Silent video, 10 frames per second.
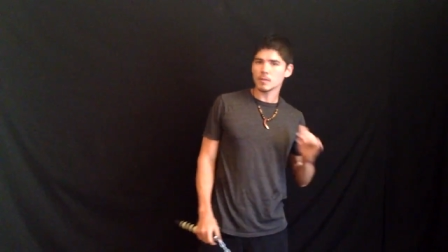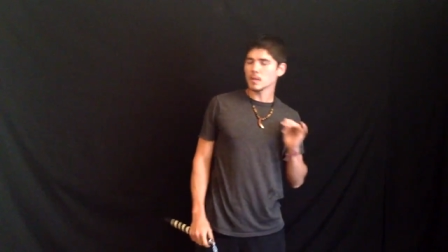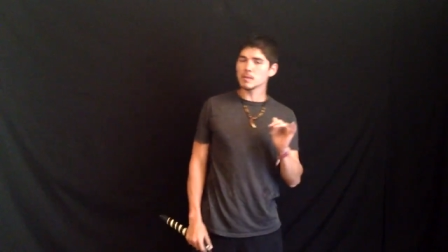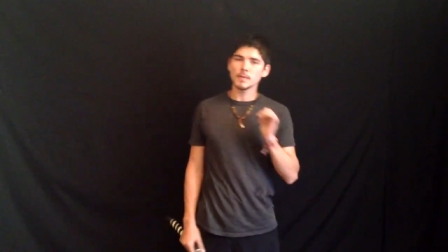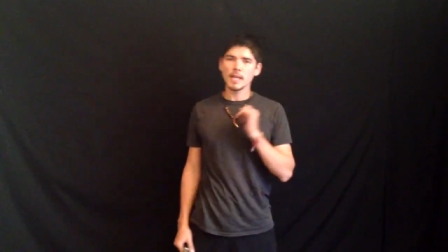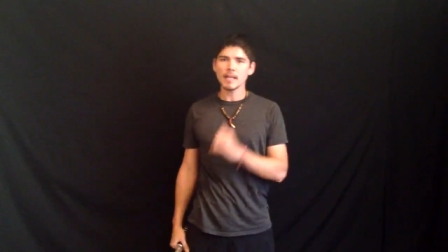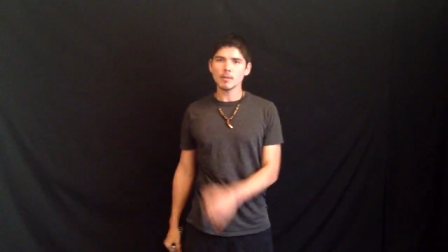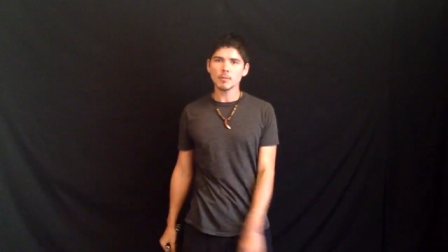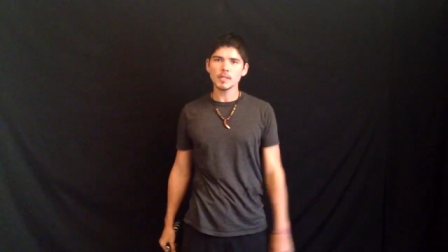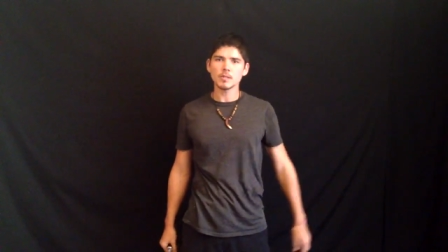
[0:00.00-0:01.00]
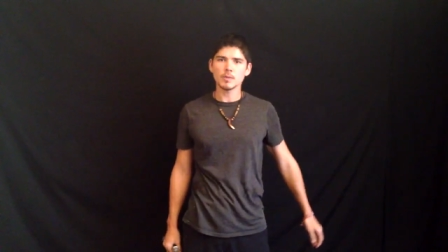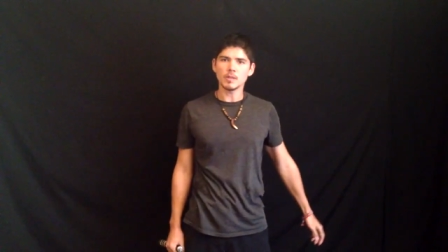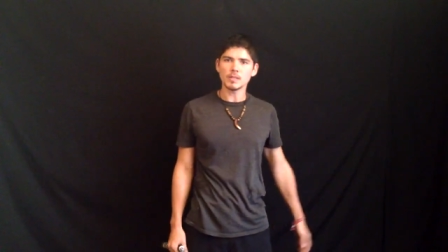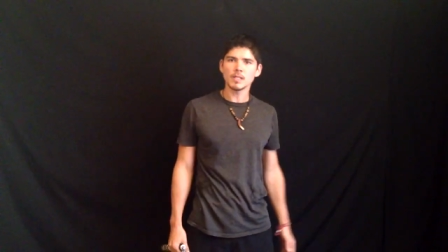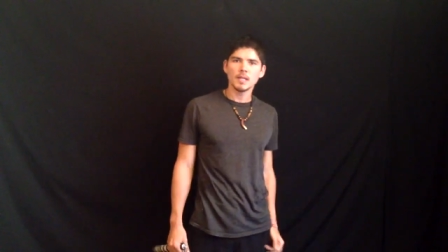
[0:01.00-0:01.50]
And once we add the wrist
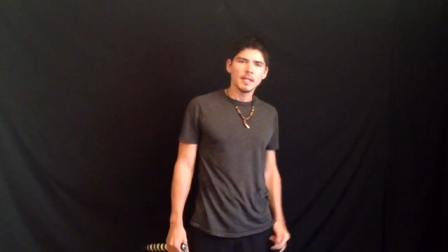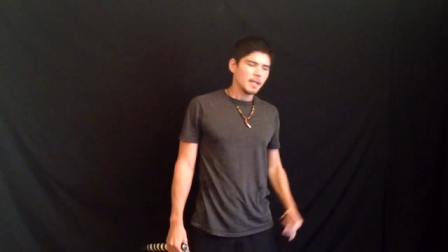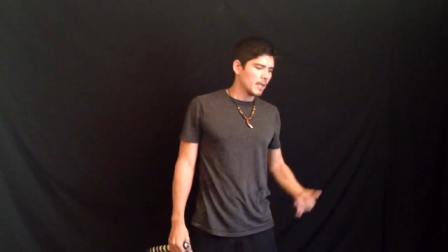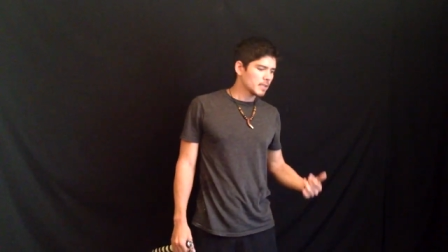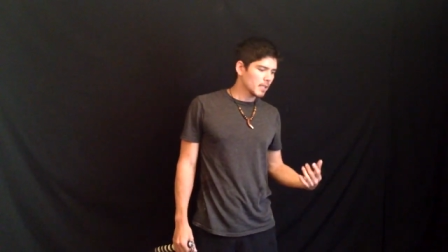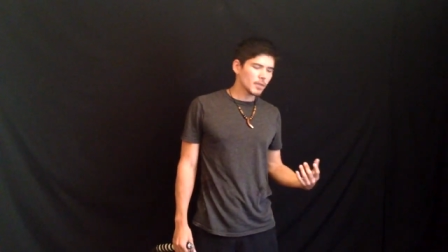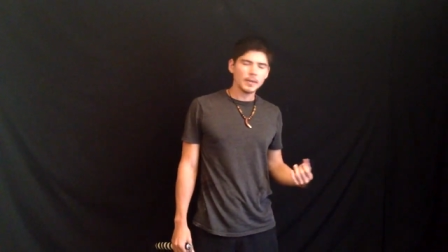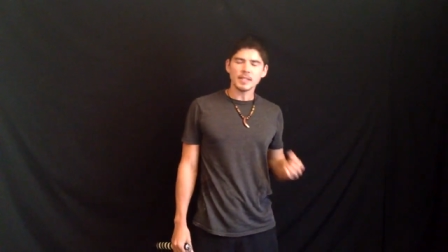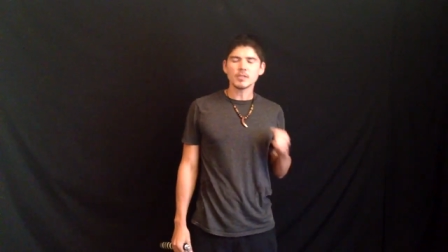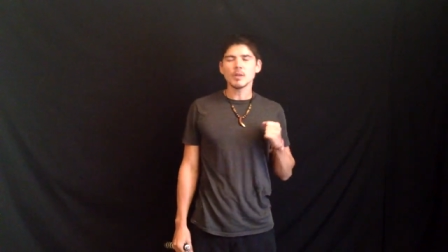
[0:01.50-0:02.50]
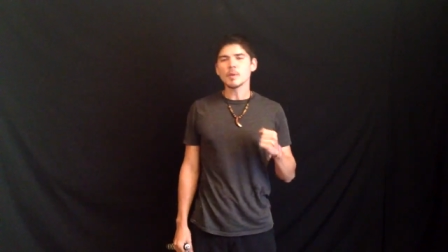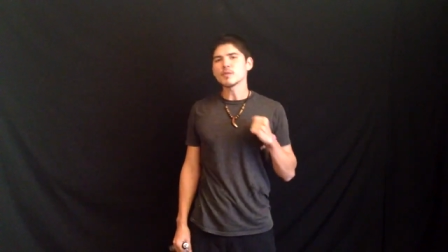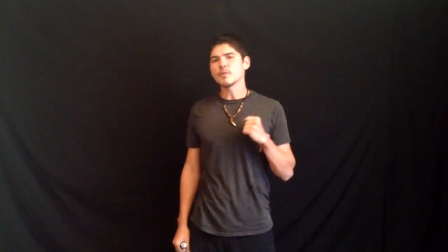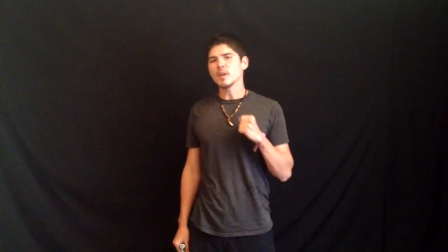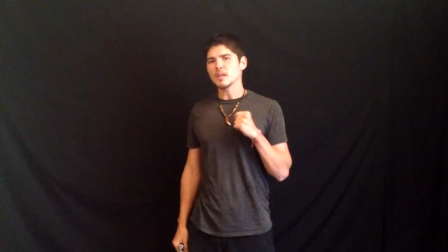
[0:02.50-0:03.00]
rolls, it's going to create so
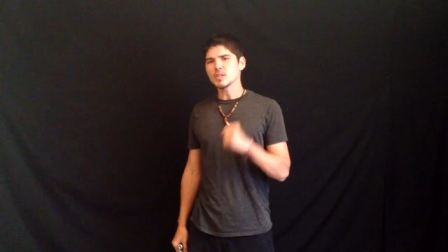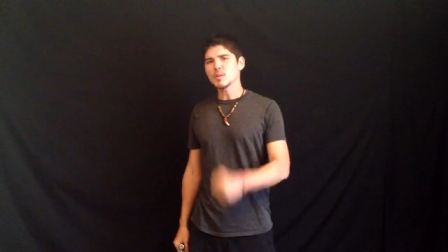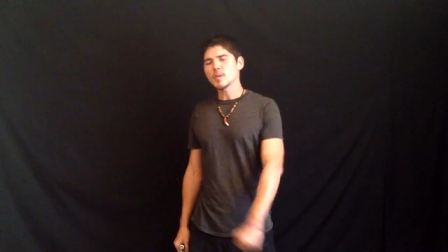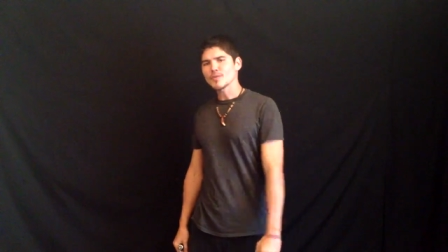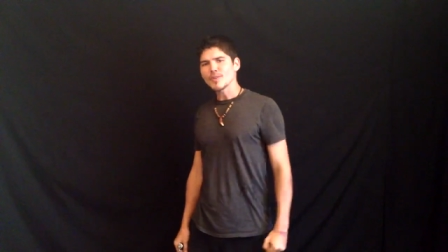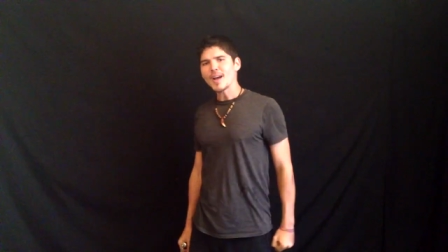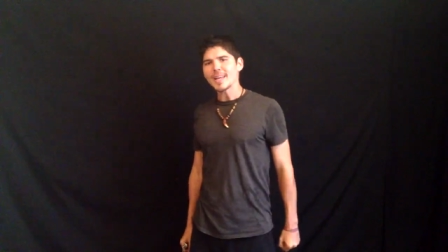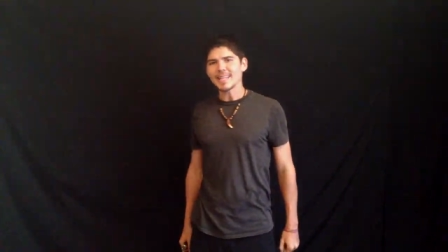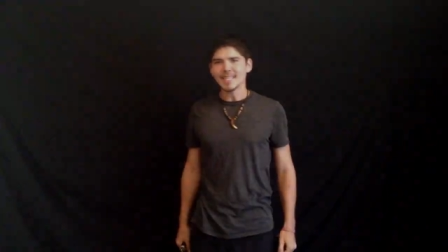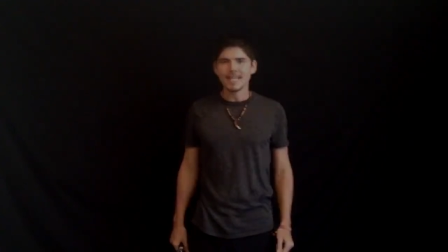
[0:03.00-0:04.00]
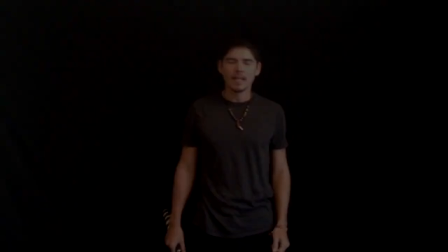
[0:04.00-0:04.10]
much flair and so much variety.